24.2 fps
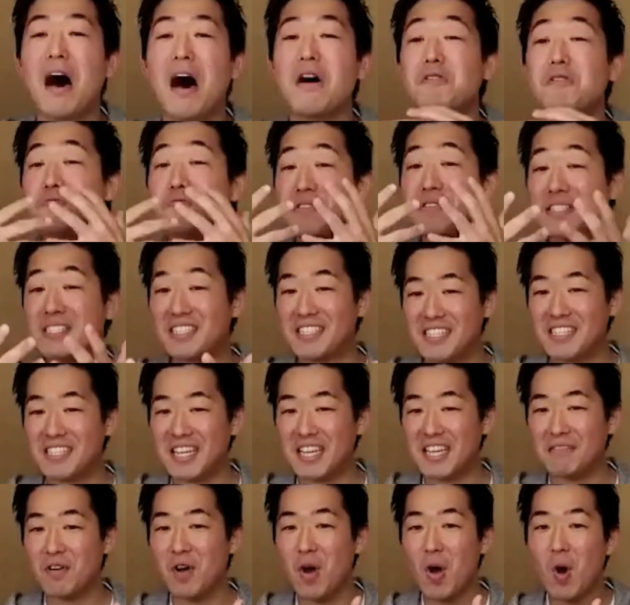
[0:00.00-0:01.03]
how to
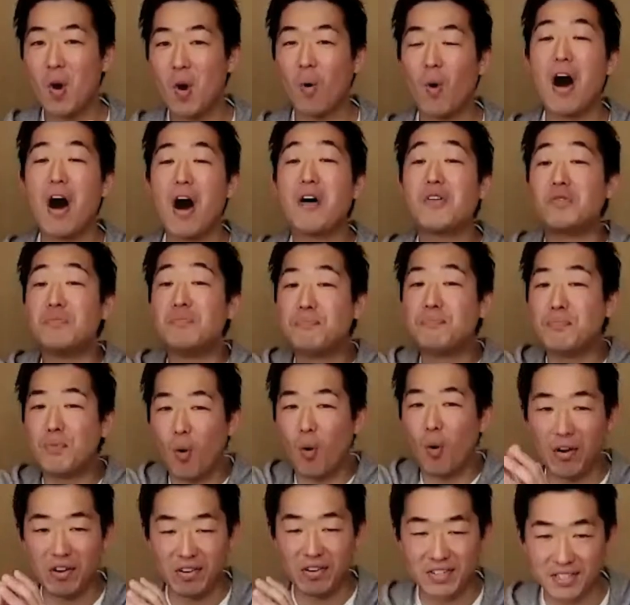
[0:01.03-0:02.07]
receive or how to
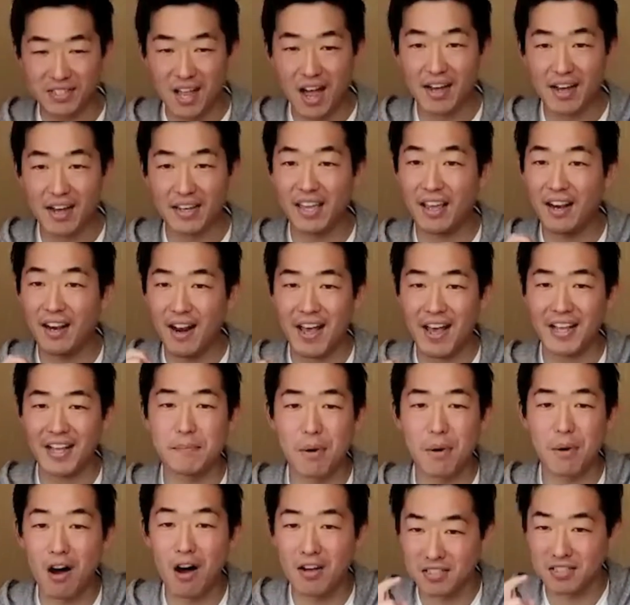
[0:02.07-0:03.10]
pour your sake like a
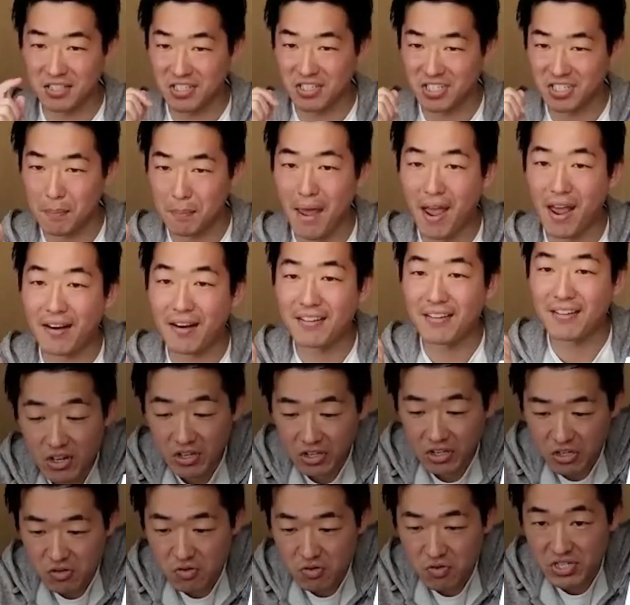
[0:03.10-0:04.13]
boss in Japan.
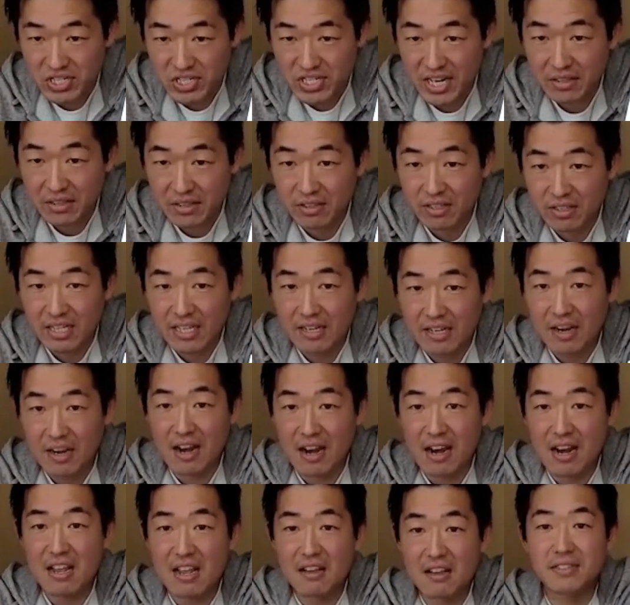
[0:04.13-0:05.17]
You gently
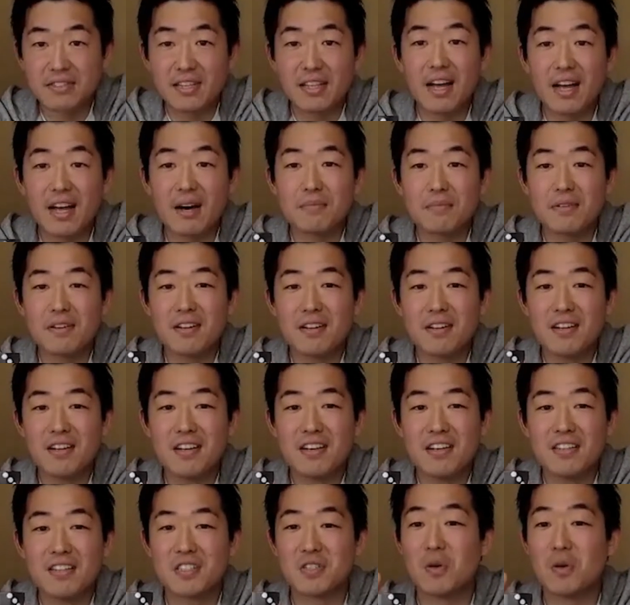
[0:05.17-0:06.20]
lift it up
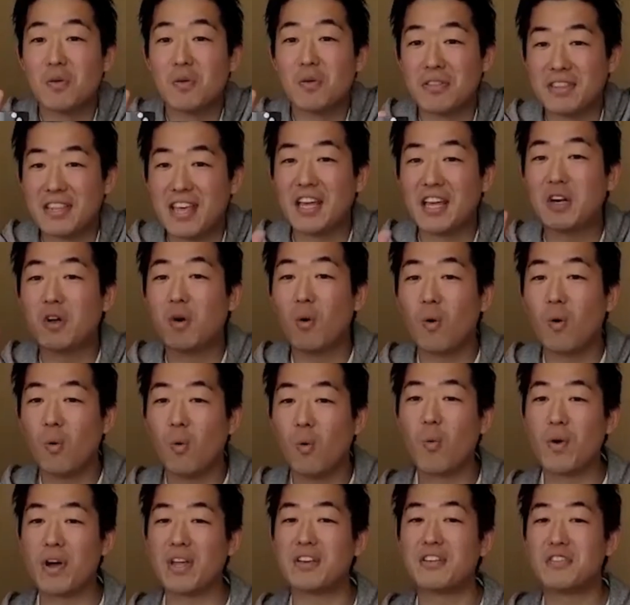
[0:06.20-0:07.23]
so they know
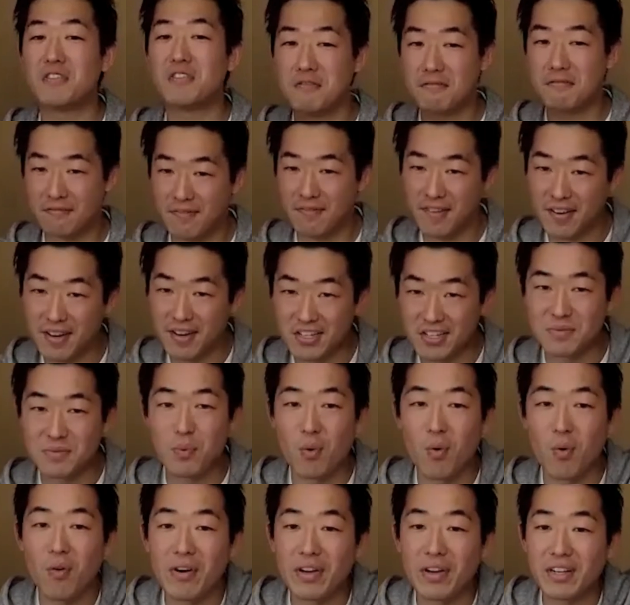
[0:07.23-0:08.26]
when to finish
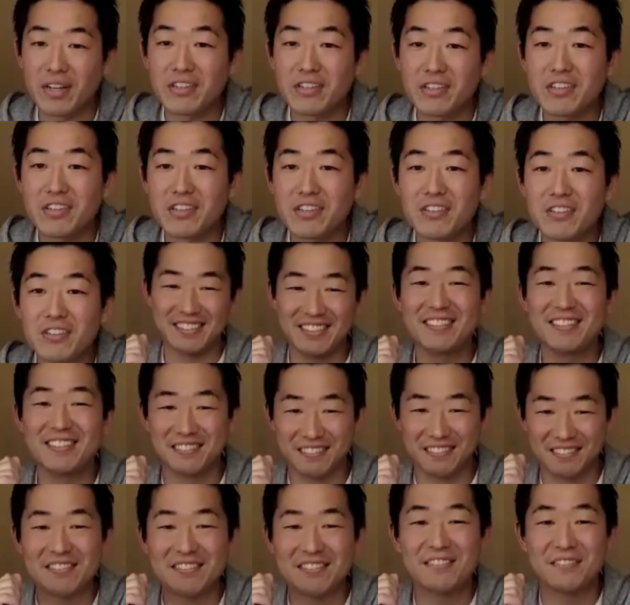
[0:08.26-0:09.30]
pouring to you.
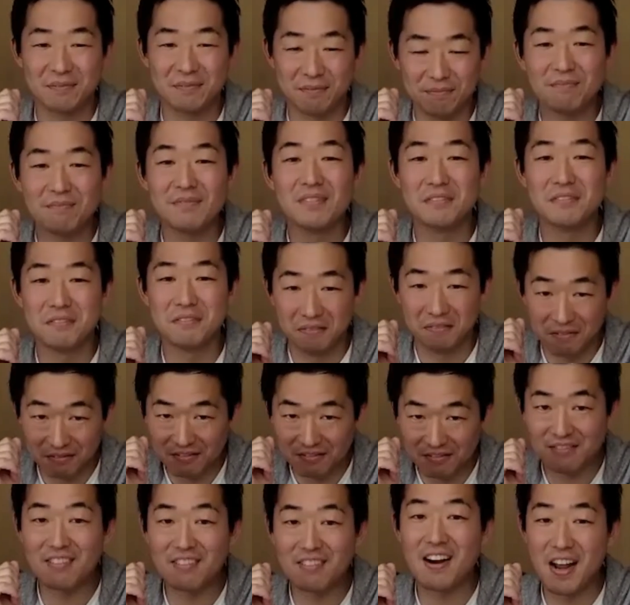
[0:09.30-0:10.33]
Put the bottle down or
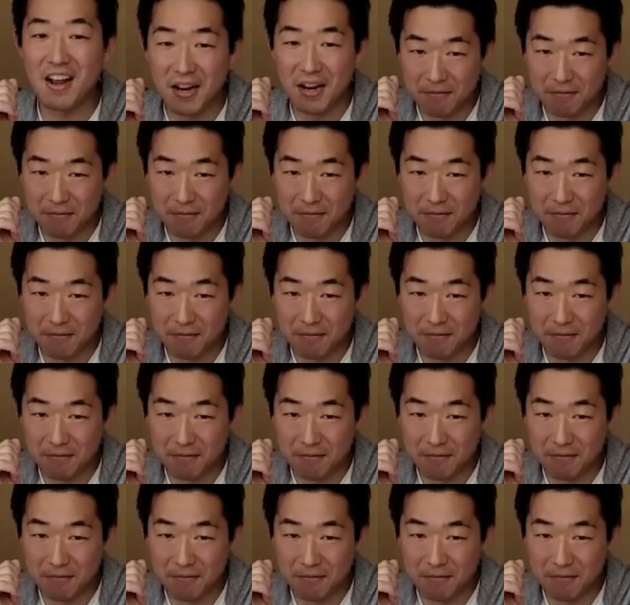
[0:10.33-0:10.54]
put the bottle right.